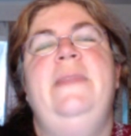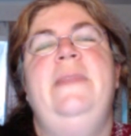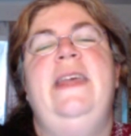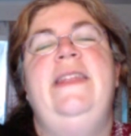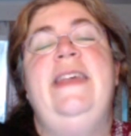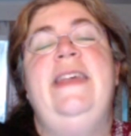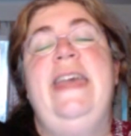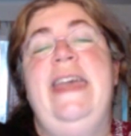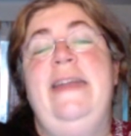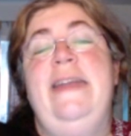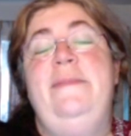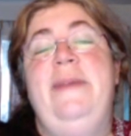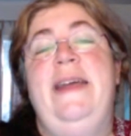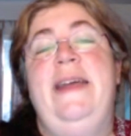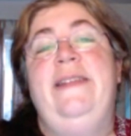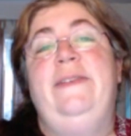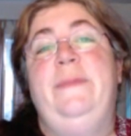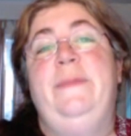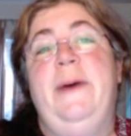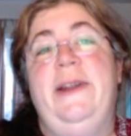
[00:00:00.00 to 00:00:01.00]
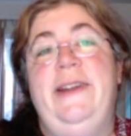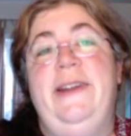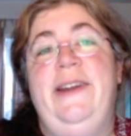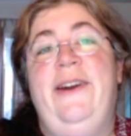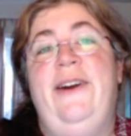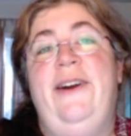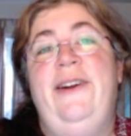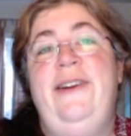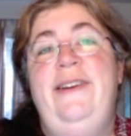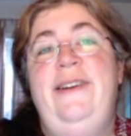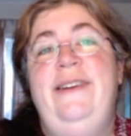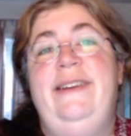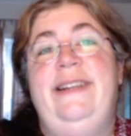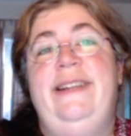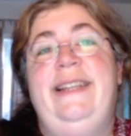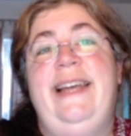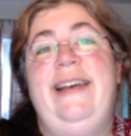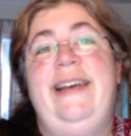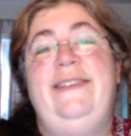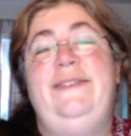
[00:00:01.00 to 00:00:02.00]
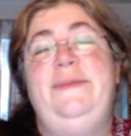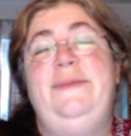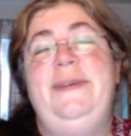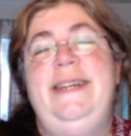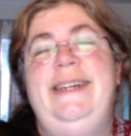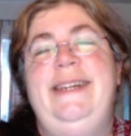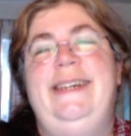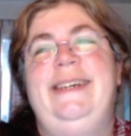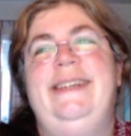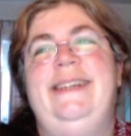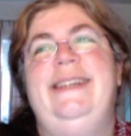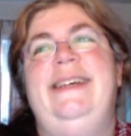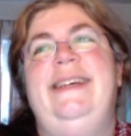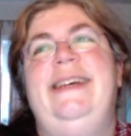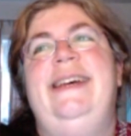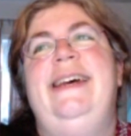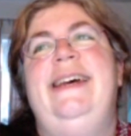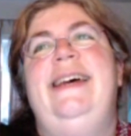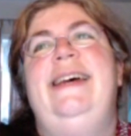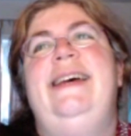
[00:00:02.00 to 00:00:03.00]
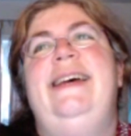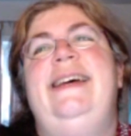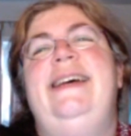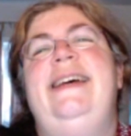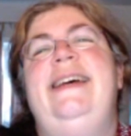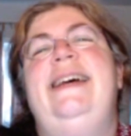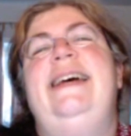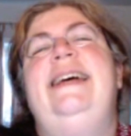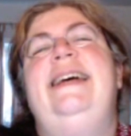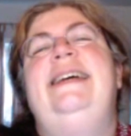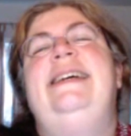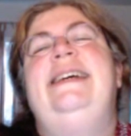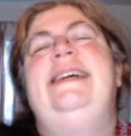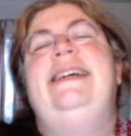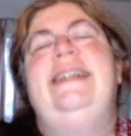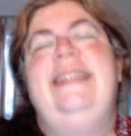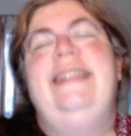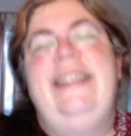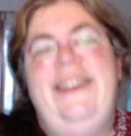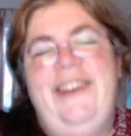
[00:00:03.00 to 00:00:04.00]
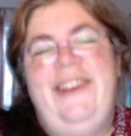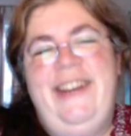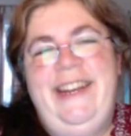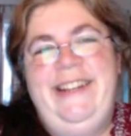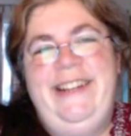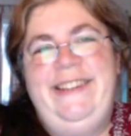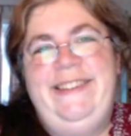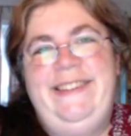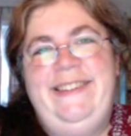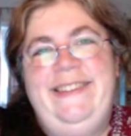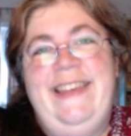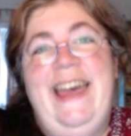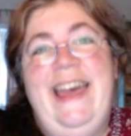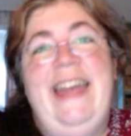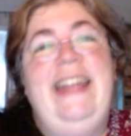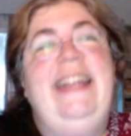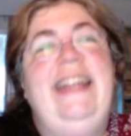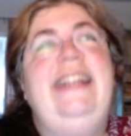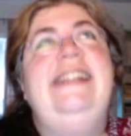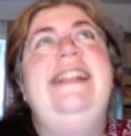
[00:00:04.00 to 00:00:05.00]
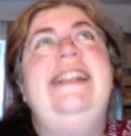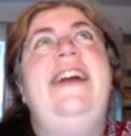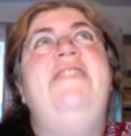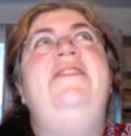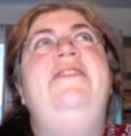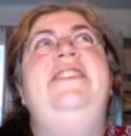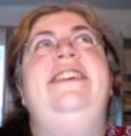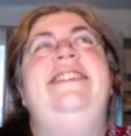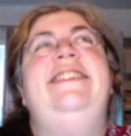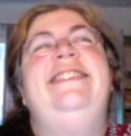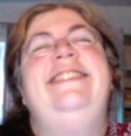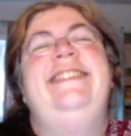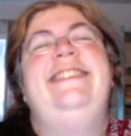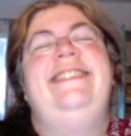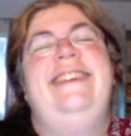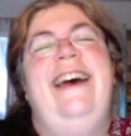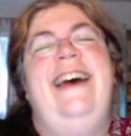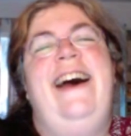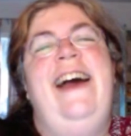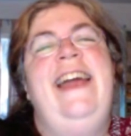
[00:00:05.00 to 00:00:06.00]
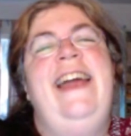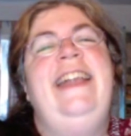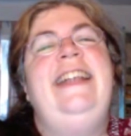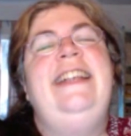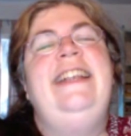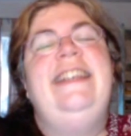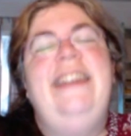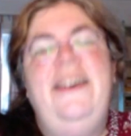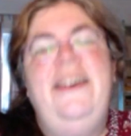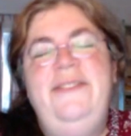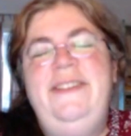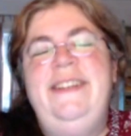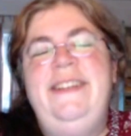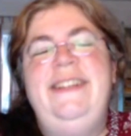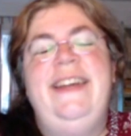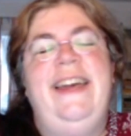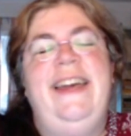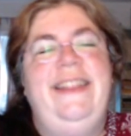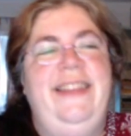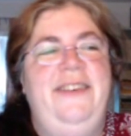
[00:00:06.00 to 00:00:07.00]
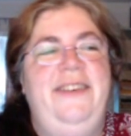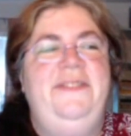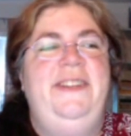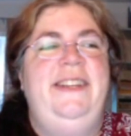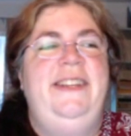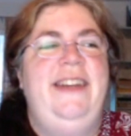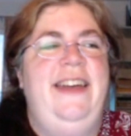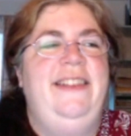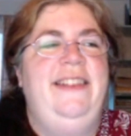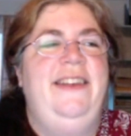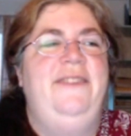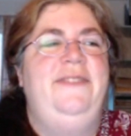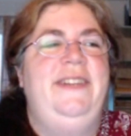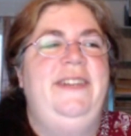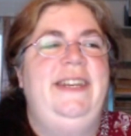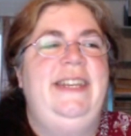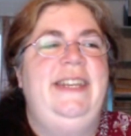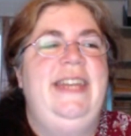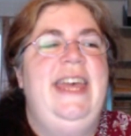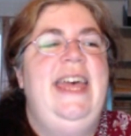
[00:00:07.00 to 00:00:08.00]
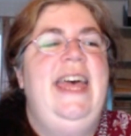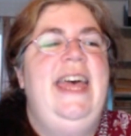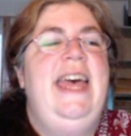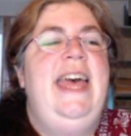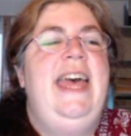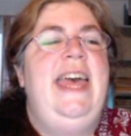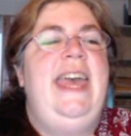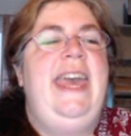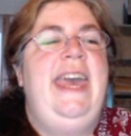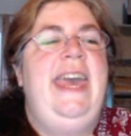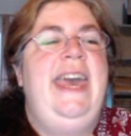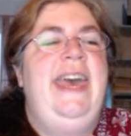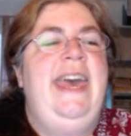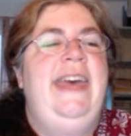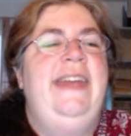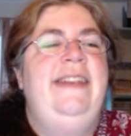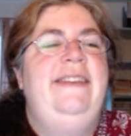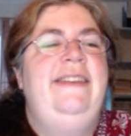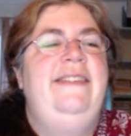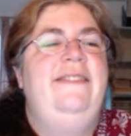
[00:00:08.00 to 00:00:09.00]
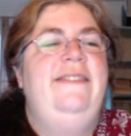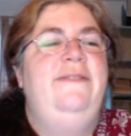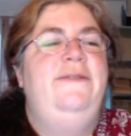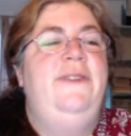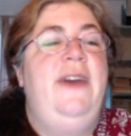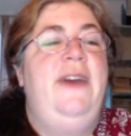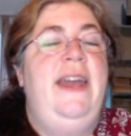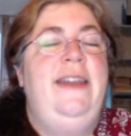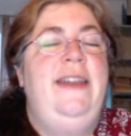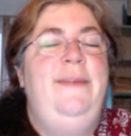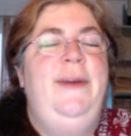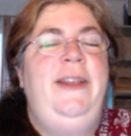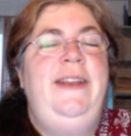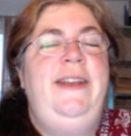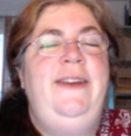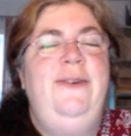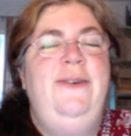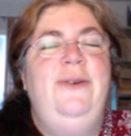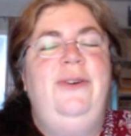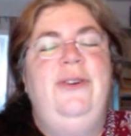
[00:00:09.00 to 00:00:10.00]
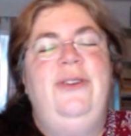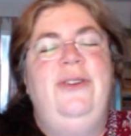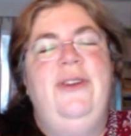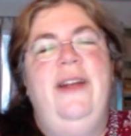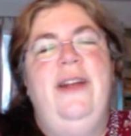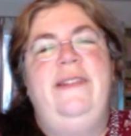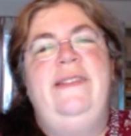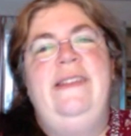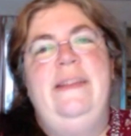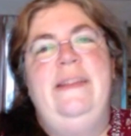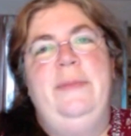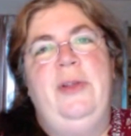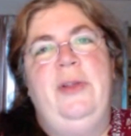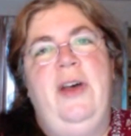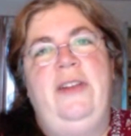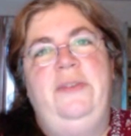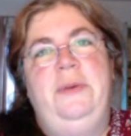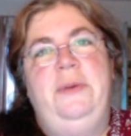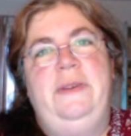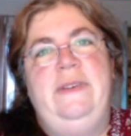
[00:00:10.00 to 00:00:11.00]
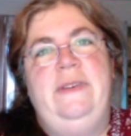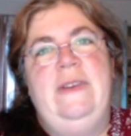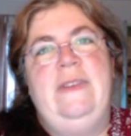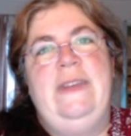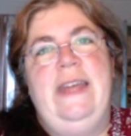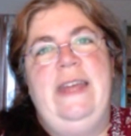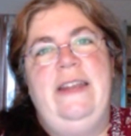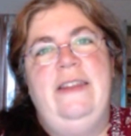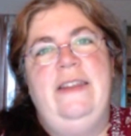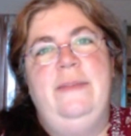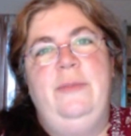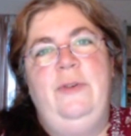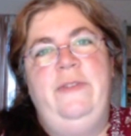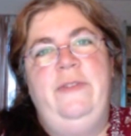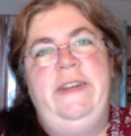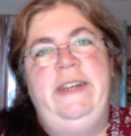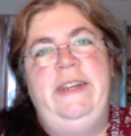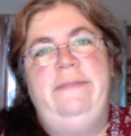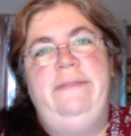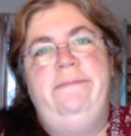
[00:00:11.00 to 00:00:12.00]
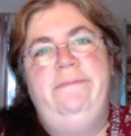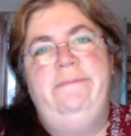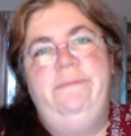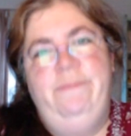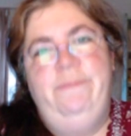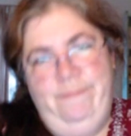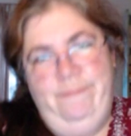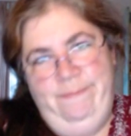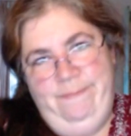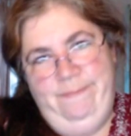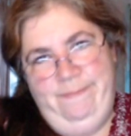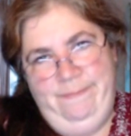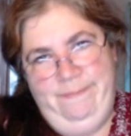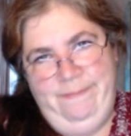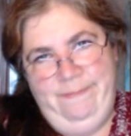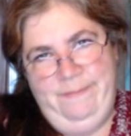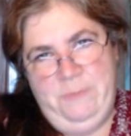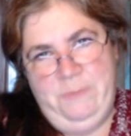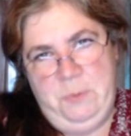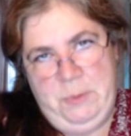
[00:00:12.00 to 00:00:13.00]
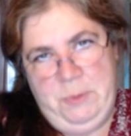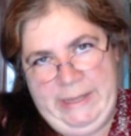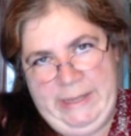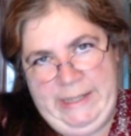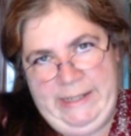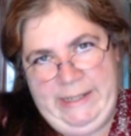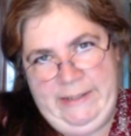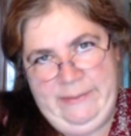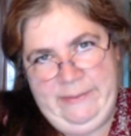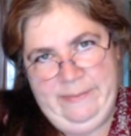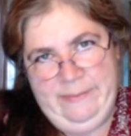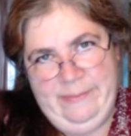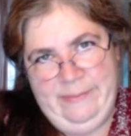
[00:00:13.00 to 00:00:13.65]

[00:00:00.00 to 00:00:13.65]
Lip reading: The Hitman's Bodyguard last week. Hilarious. I loved it. I loved it. I loved it. I loved it. And for anybody who could not see the plot twist at the end of the movie, really?